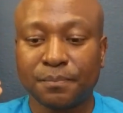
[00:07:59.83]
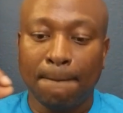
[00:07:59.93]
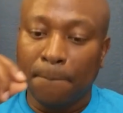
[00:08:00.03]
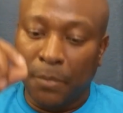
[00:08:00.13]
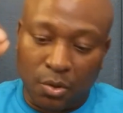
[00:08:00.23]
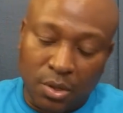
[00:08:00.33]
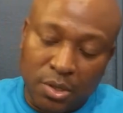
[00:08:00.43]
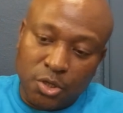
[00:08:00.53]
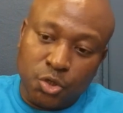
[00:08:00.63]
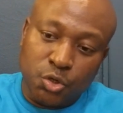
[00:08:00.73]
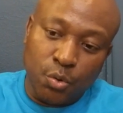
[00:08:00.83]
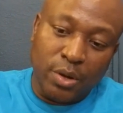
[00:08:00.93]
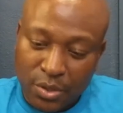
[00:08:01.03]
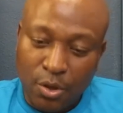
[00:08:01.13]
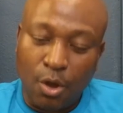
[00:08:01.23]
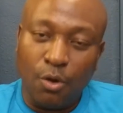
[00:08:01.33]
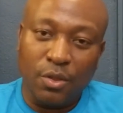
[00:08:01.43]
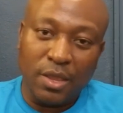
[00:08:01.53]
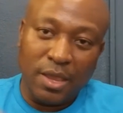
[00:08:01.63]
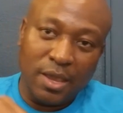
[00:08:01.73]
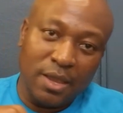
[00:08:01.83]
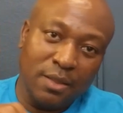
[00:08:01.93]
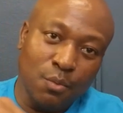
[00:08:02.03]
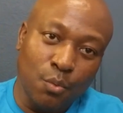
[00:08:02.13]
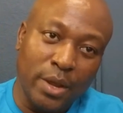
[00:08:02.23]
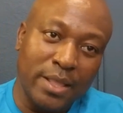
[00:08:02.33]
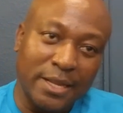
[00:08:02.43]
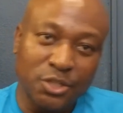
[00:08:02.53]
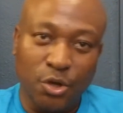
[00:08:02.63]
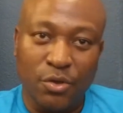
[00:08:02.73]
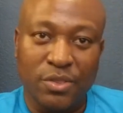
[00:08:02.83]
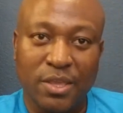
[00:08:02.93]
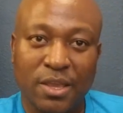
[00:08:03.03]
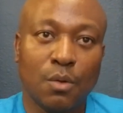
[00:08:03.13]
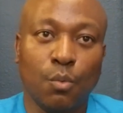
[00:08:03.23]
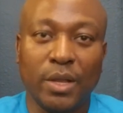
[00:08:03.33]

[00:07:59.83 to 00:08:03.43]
not only showing your own hand where that joystick